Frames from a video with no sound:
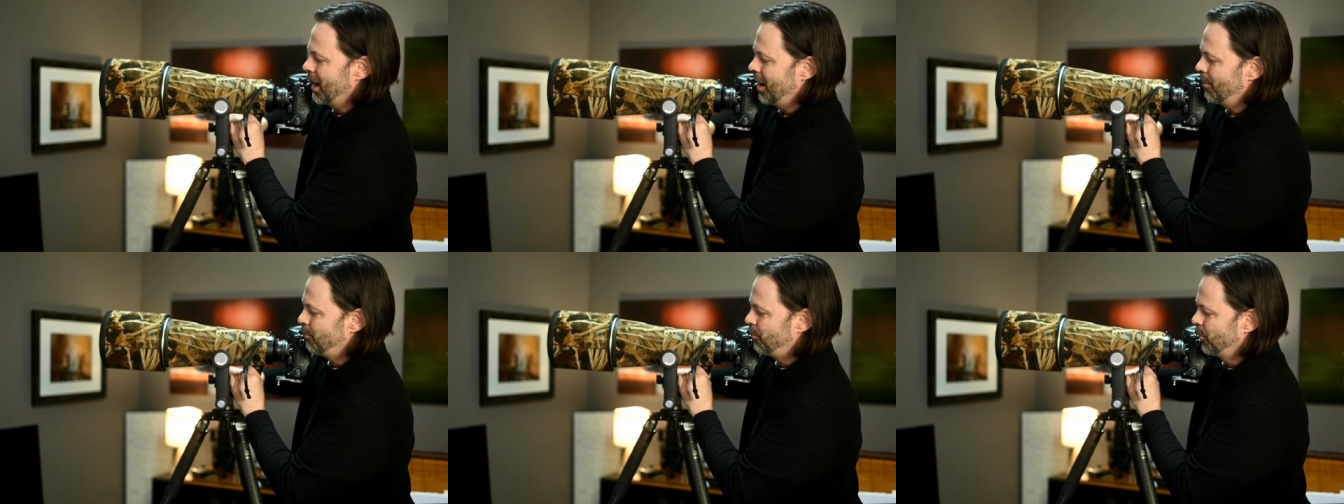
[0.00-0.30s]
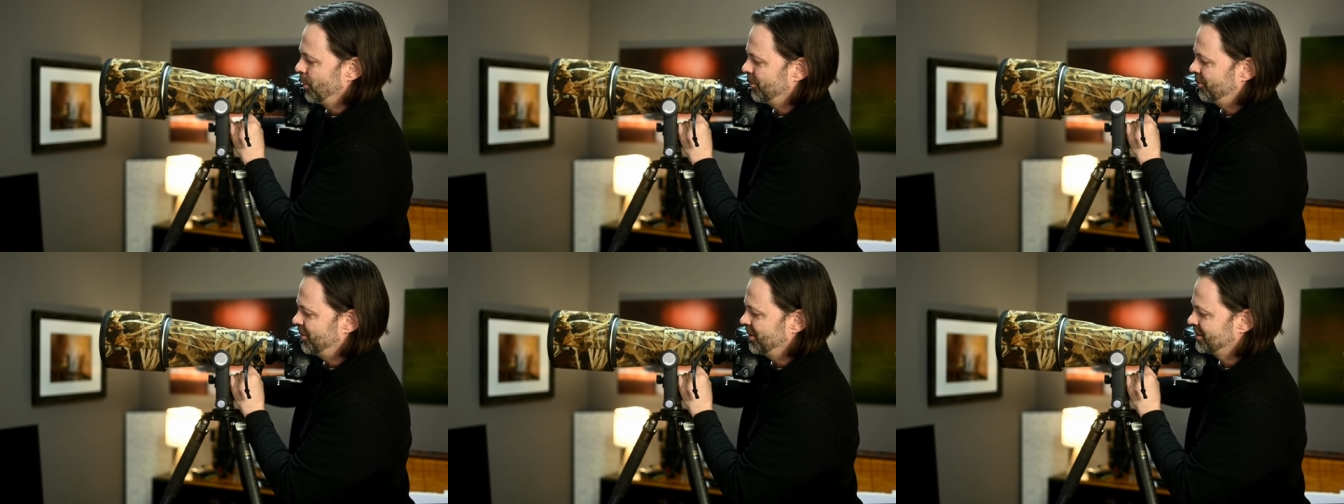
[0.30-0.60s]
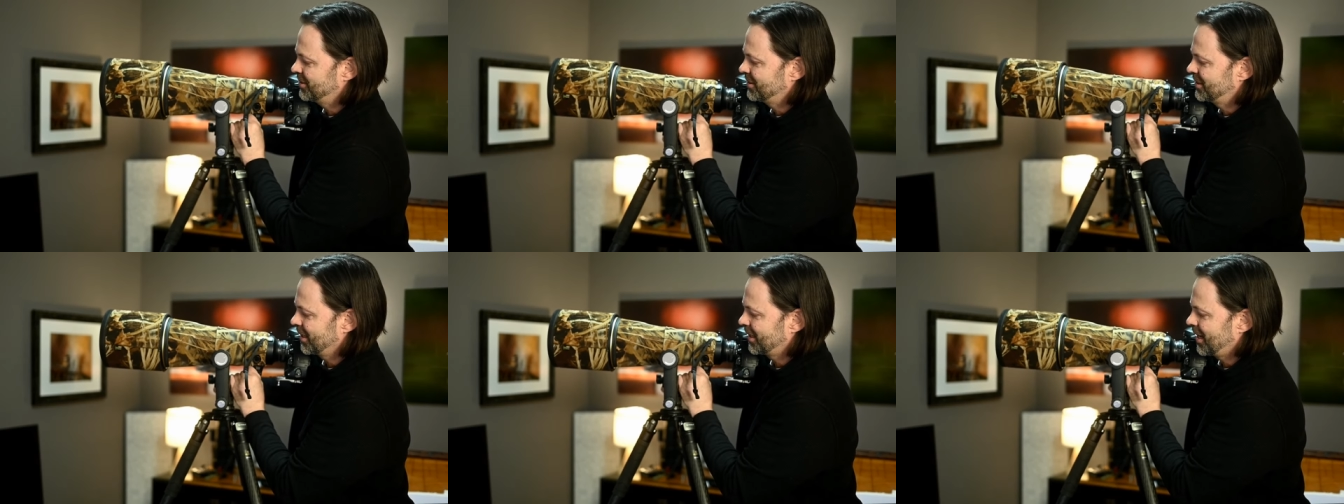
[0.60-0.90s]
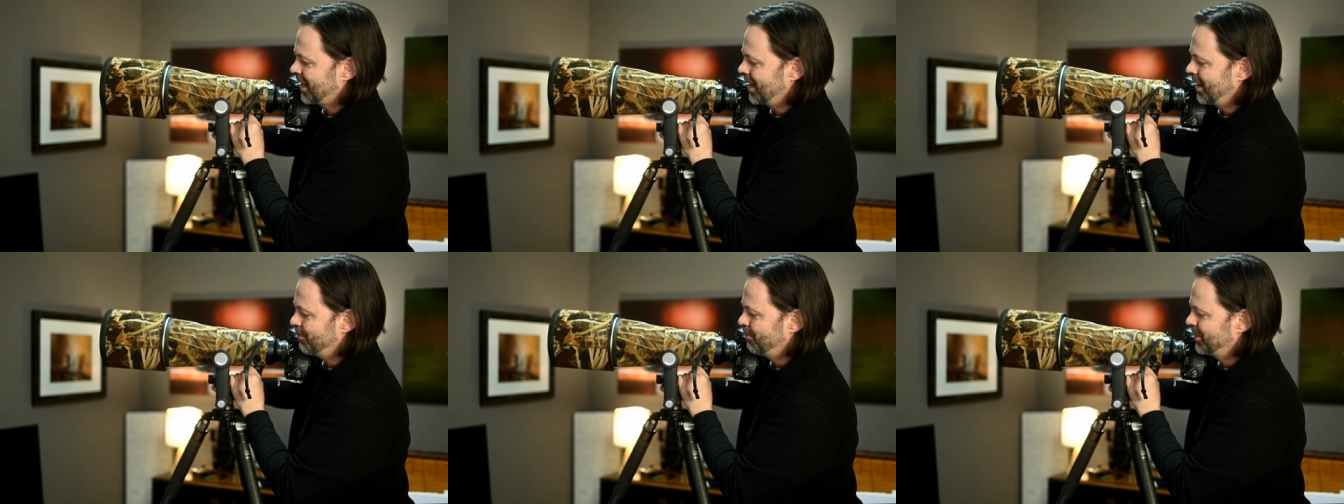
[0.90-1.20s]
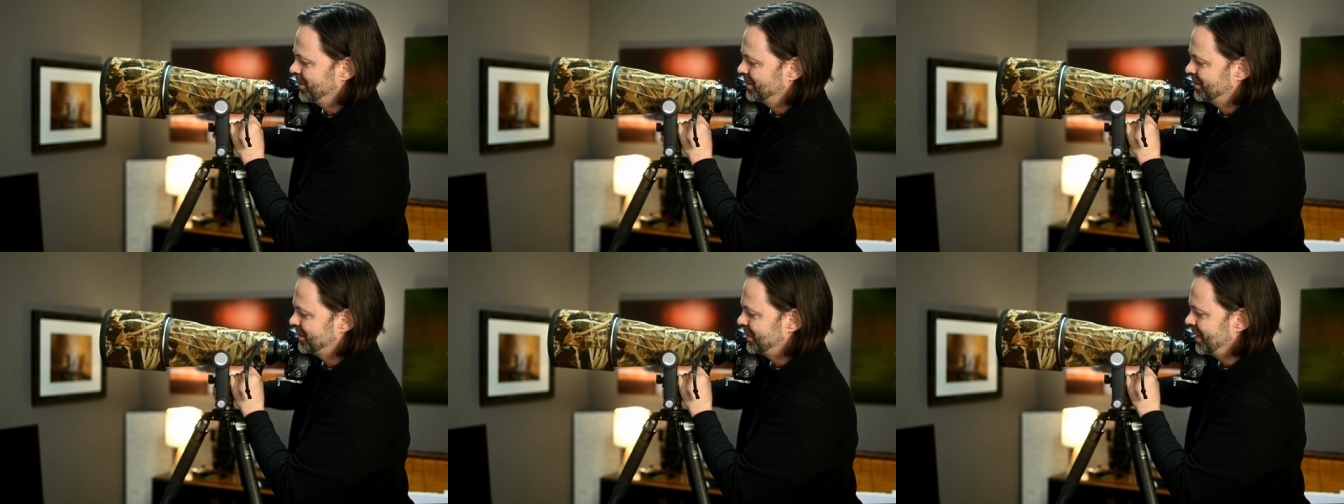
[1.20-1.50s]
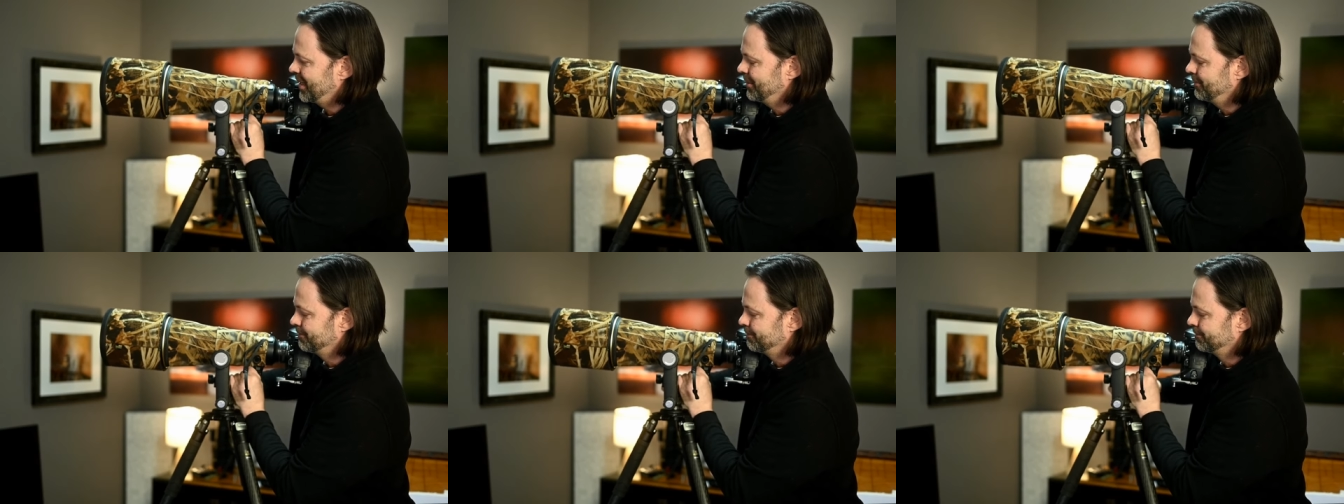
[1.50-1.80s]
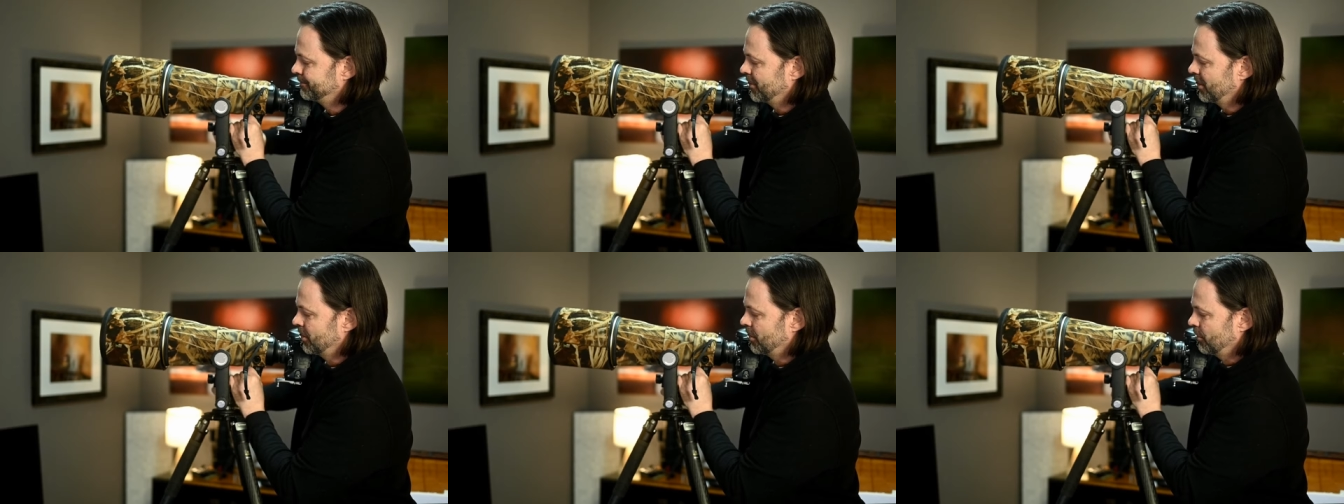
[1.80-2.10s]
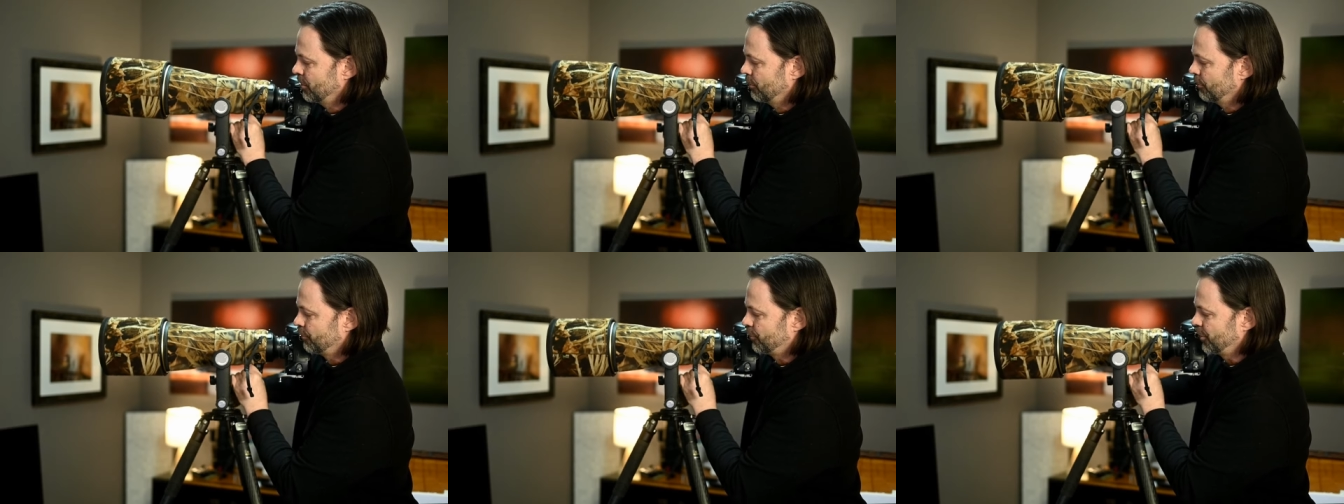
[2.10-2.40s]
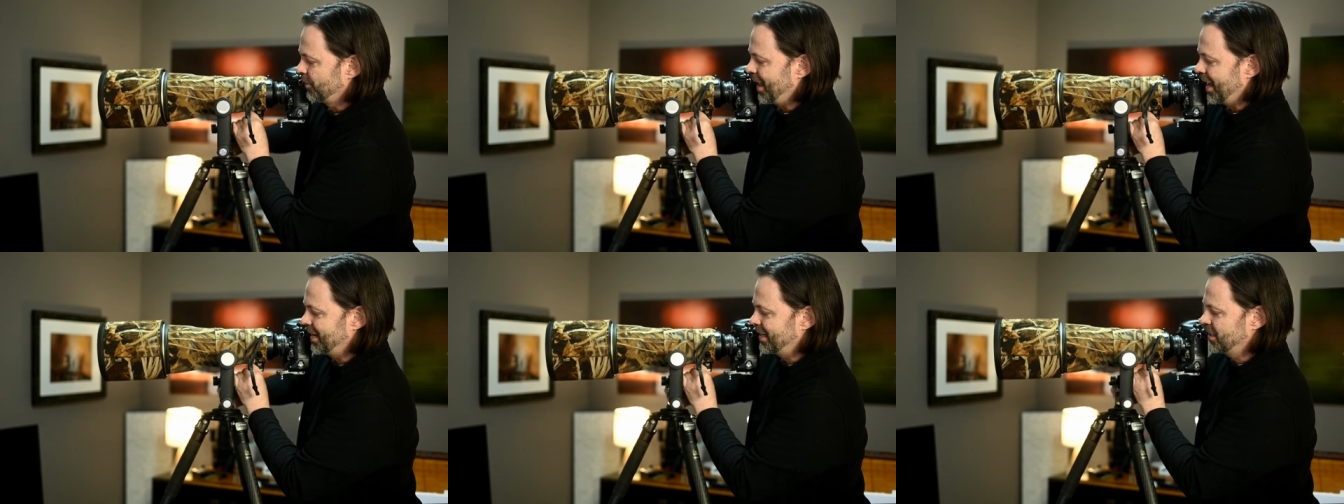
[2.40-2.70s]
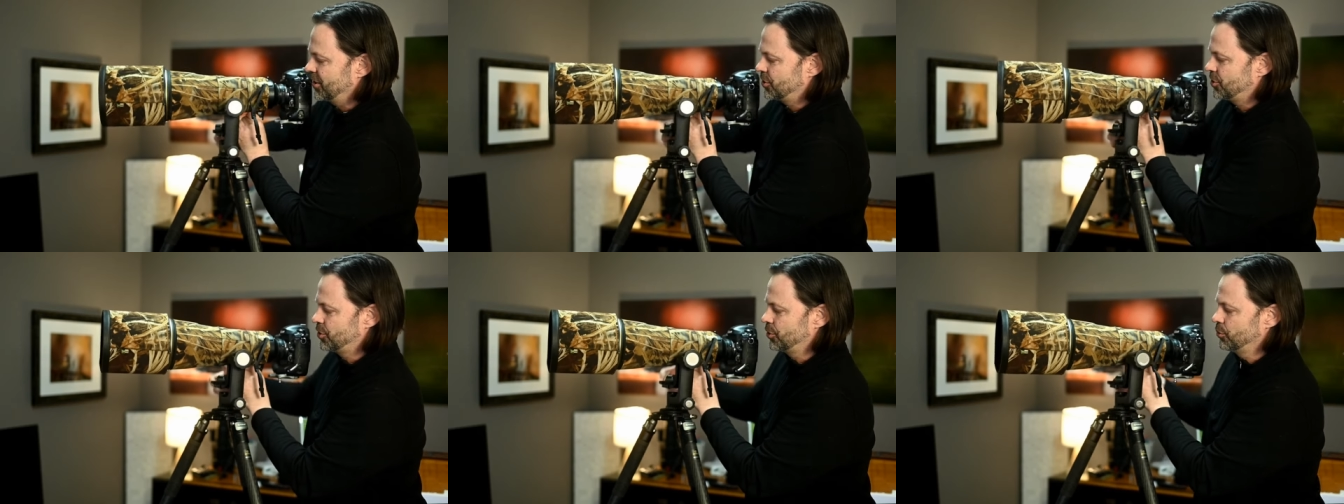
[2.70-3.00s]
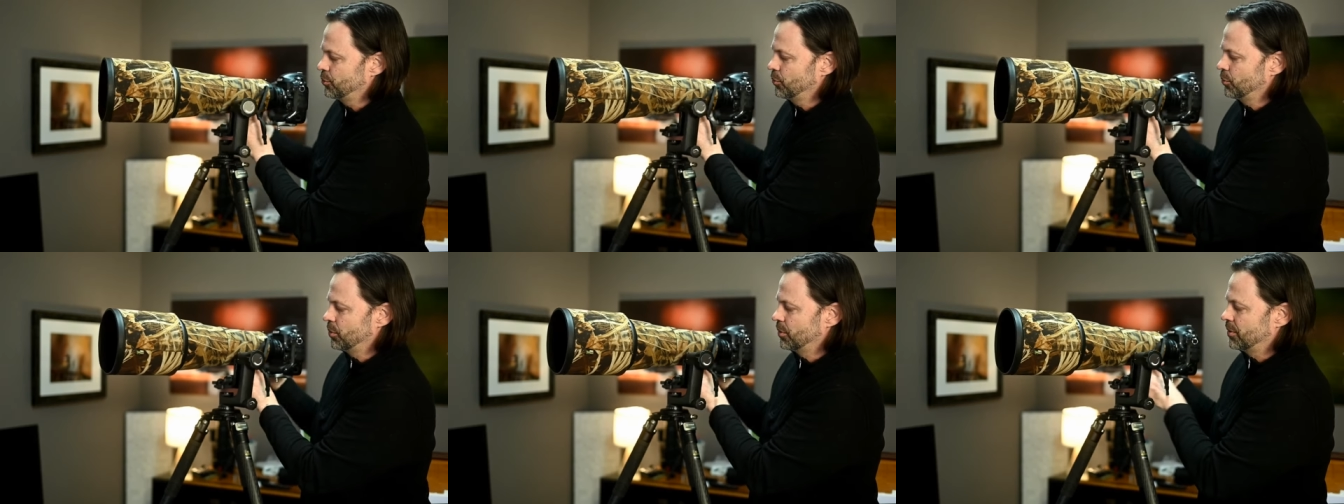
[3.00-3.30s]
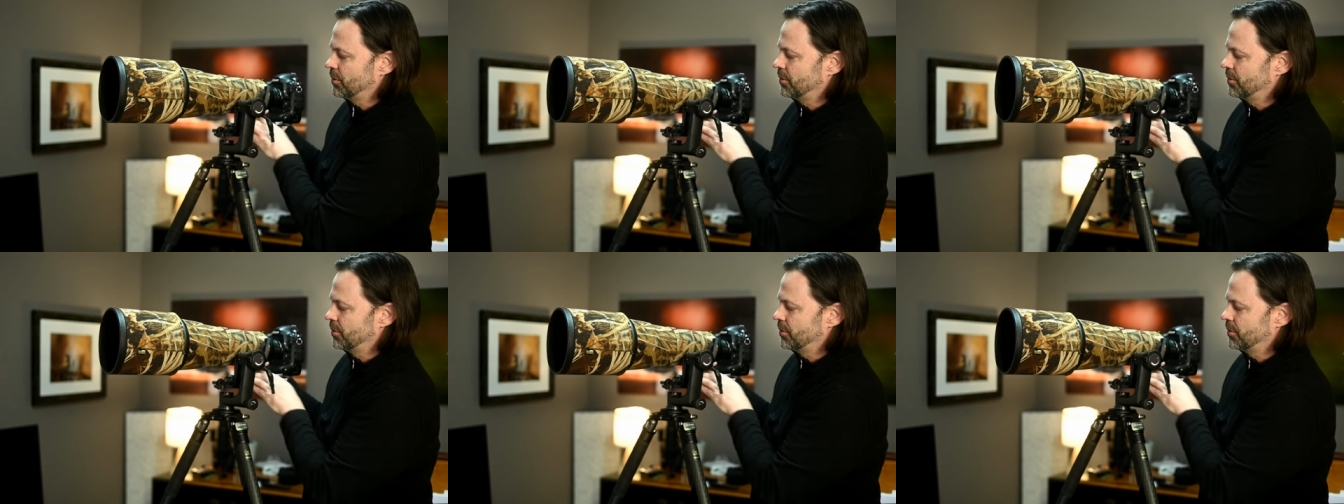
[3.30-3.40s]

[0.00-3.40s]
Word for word: up with this to compensate for that issue